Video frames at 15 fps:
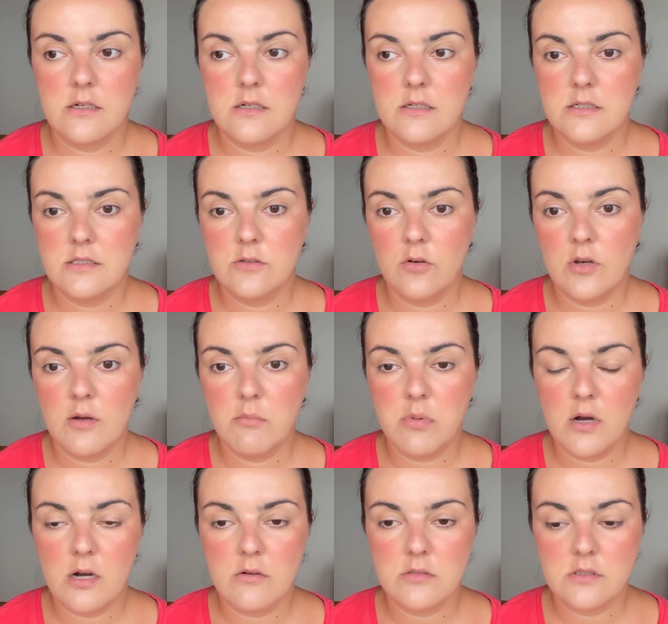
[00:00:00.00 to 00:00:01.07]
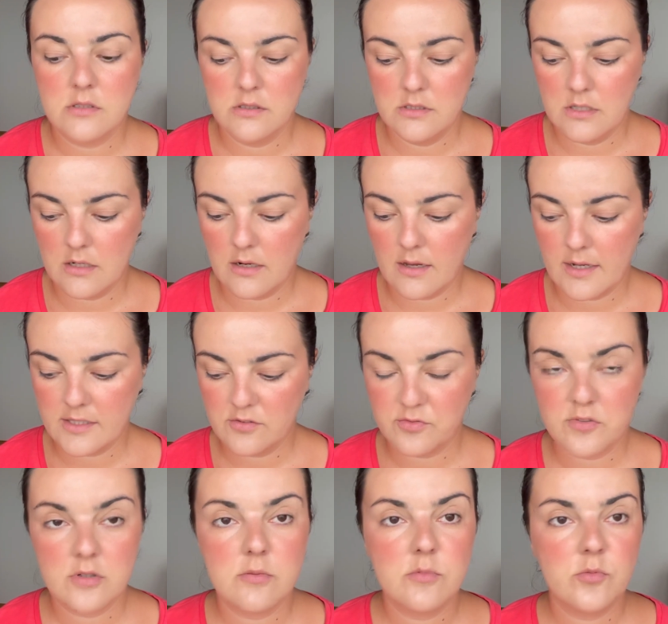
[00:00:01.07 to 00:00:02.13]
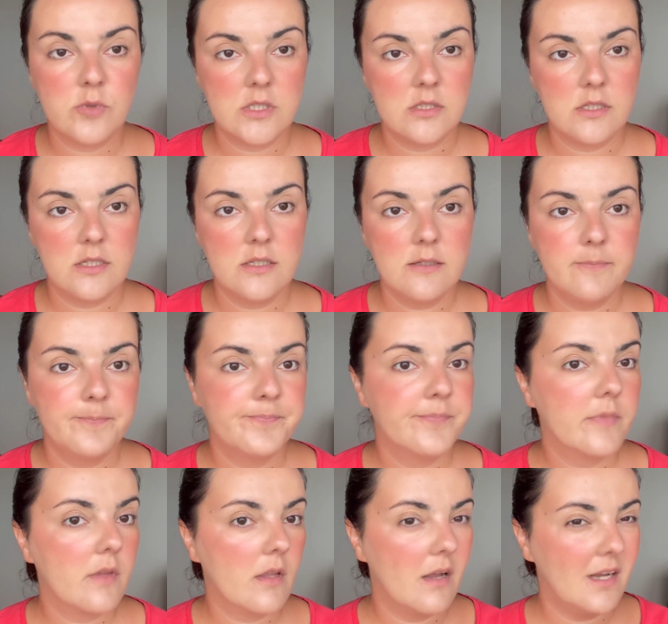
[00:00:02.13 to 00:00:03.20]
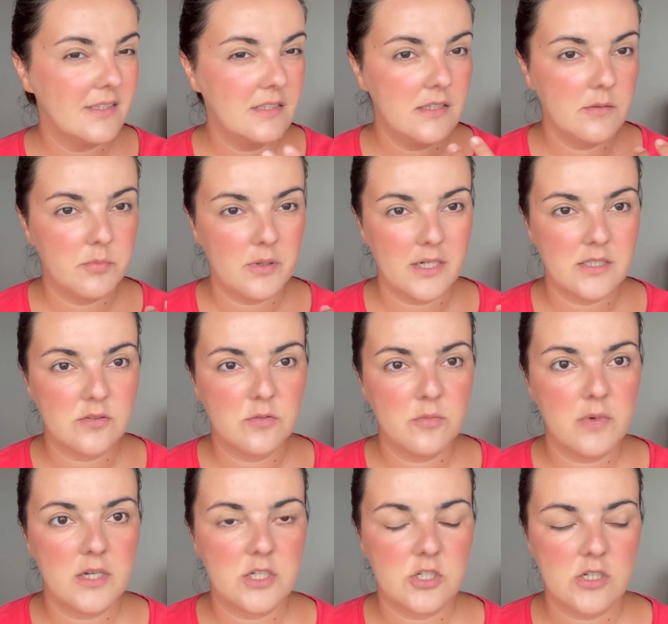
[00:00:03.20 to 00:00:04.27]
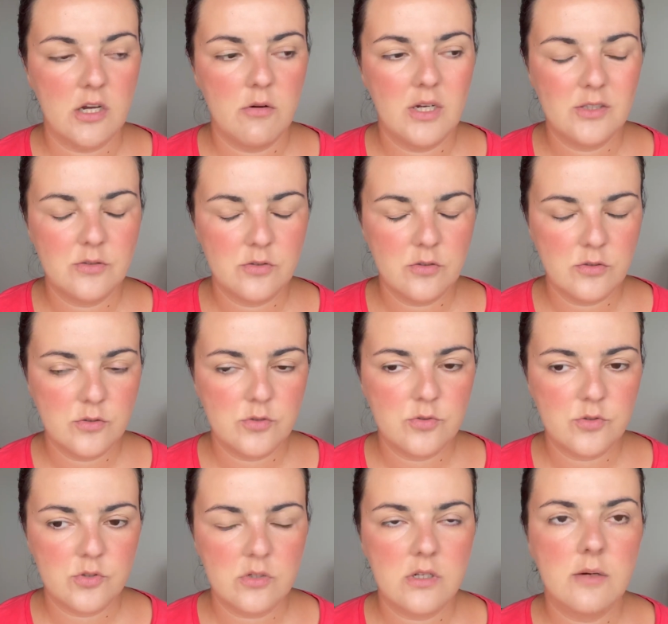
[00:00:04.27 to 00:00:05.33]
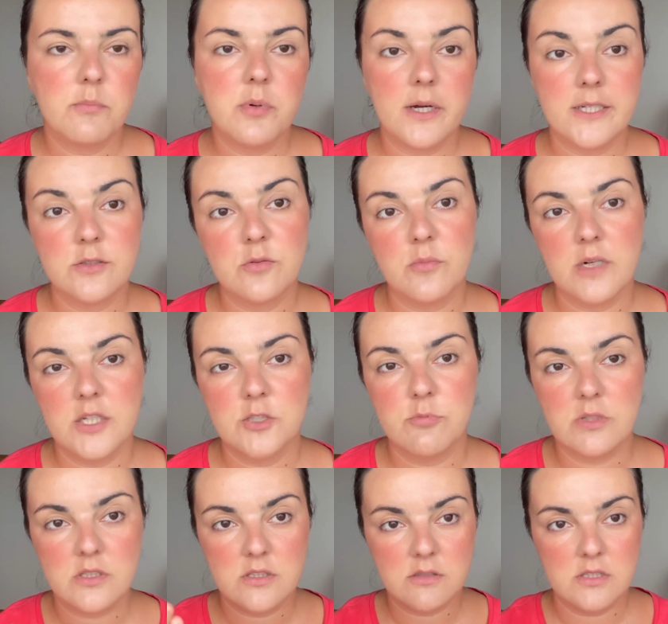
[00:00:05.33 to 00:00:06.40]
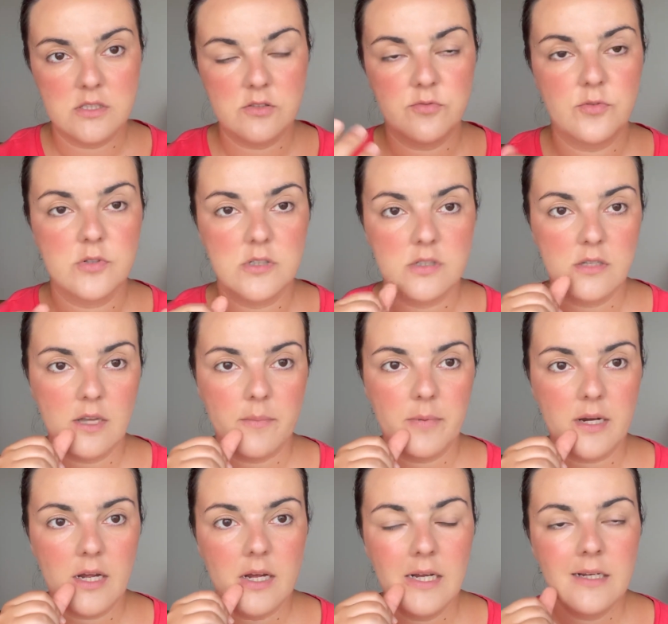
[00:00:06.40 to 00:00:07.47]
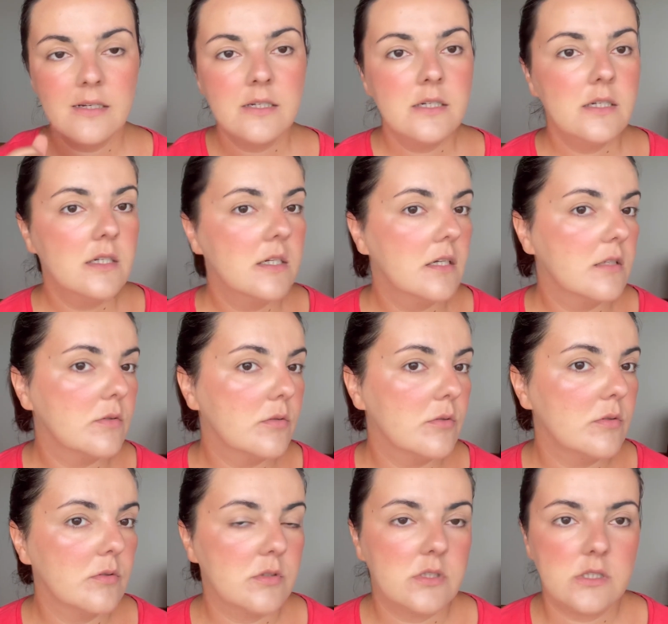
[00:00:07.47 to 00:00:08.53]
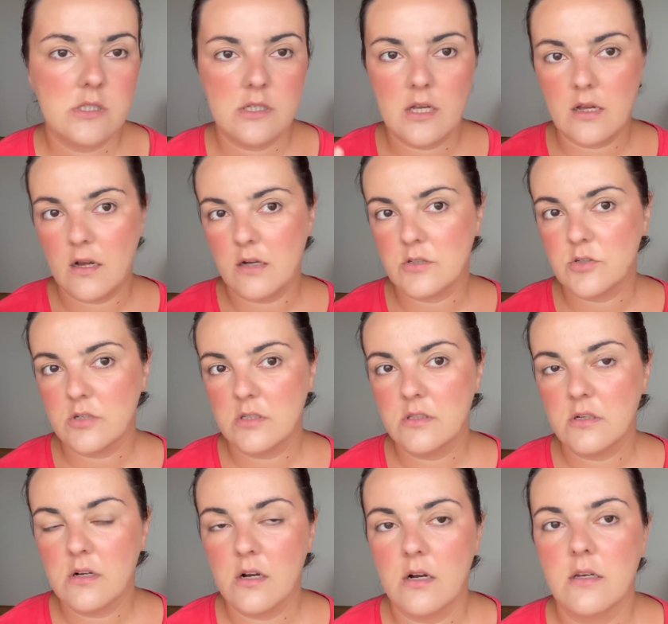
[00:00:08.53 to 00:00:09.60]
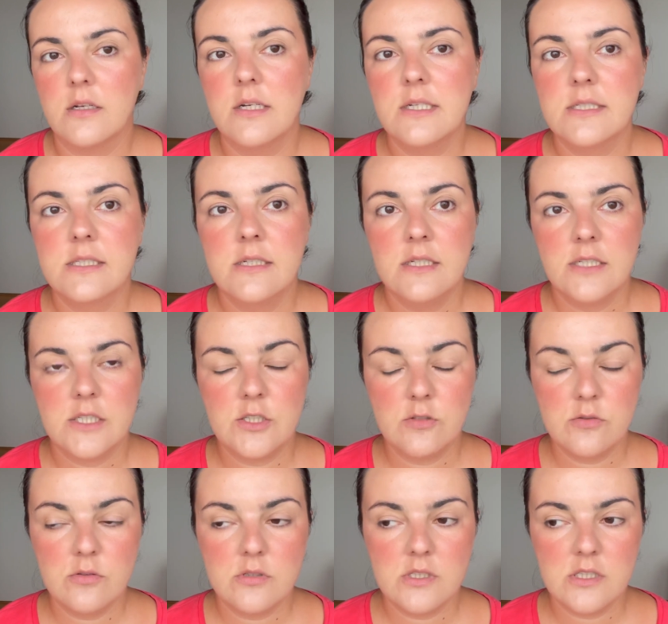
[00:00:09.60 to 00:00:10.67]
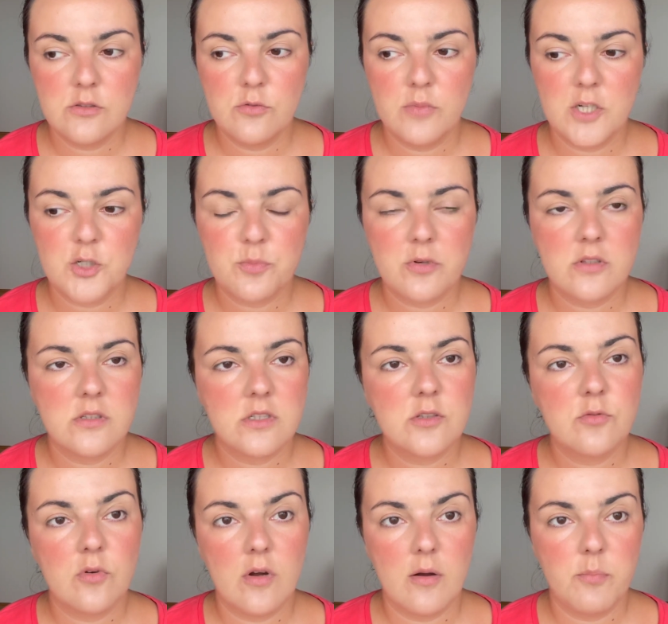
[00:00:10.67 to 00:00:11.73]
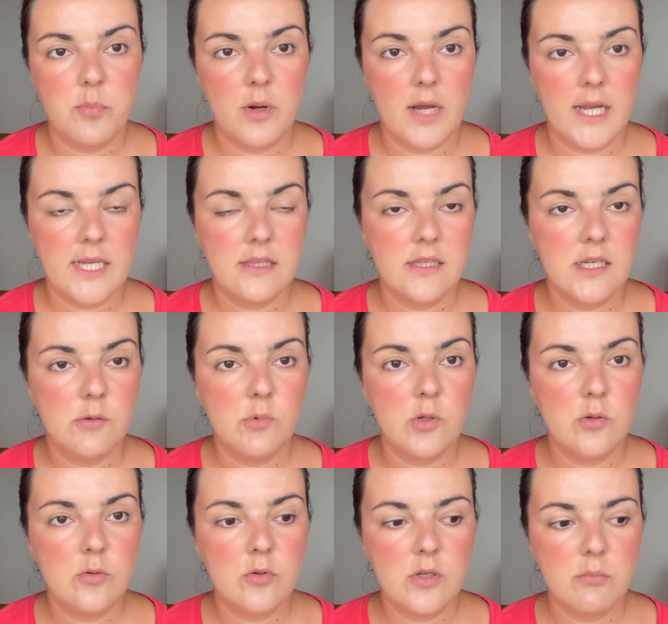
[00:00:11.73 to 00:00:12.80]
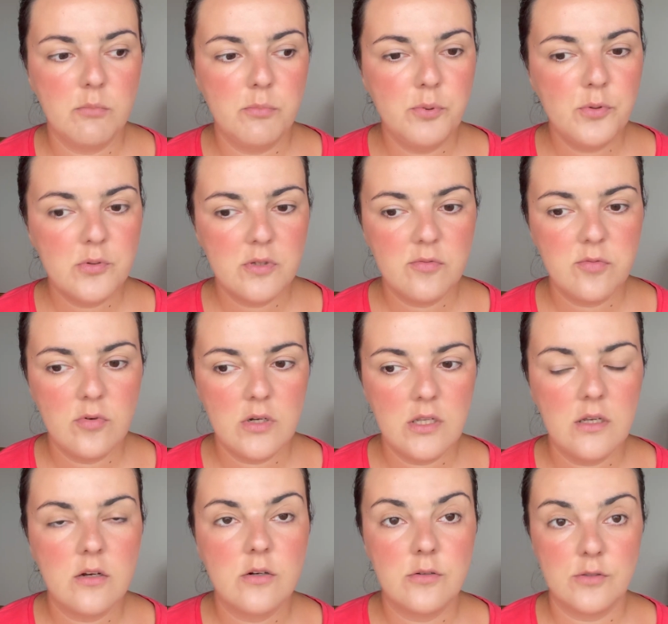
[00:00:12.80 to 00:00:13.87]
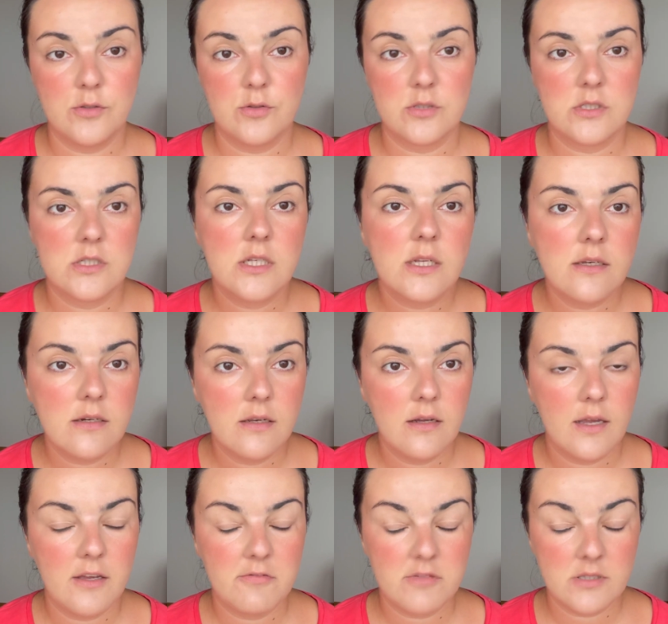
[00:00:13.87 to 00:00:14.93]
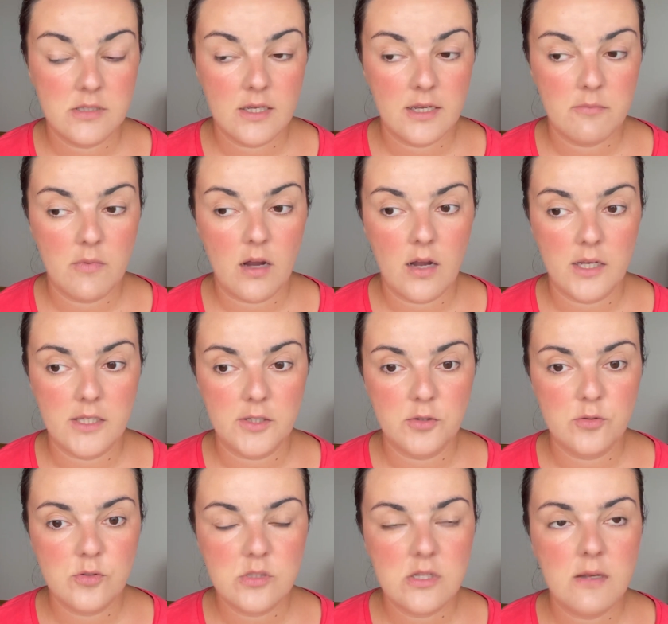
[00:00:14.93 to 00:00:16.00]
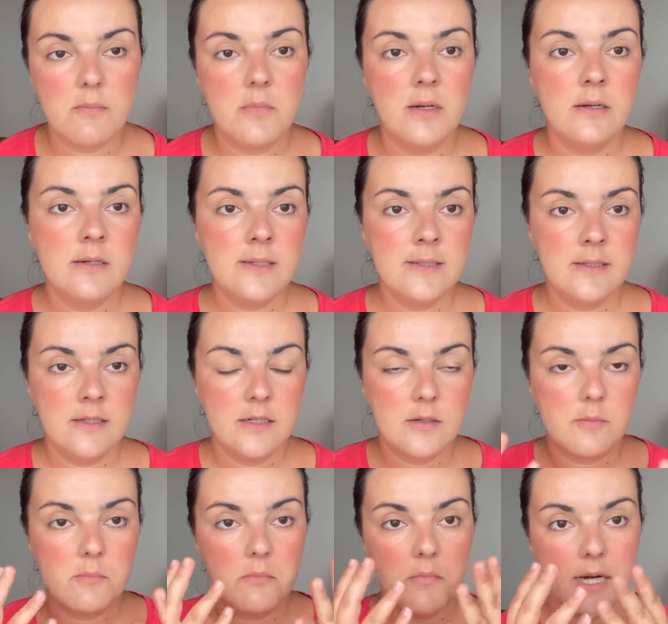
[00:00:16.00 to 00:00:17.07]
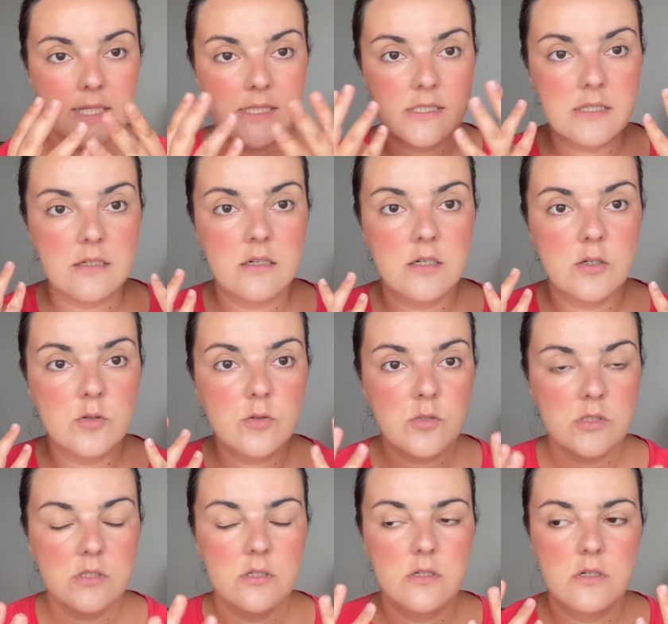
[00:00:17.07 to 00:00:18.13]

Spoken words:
is all about the light from within. I did apply too much. Now I don't usually apply too much, but it's for the camera to see actually the colors. You don't need too much product to apply. They will look beautifully on your skin. Every time I use them, my skin looks